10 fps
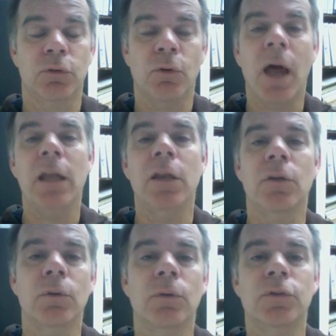try
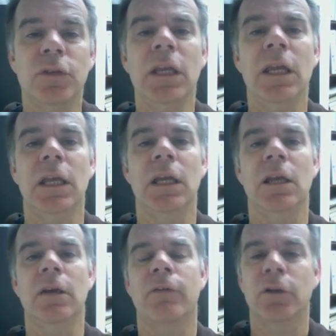to see
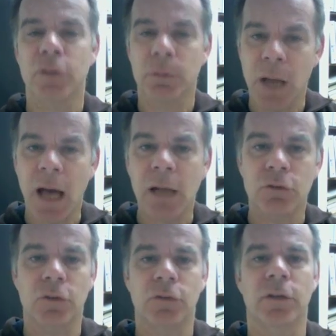if our
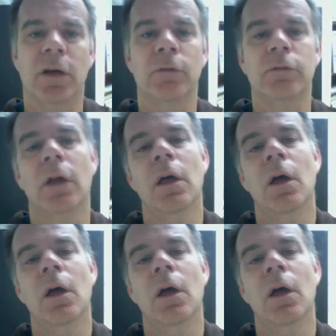subconscious self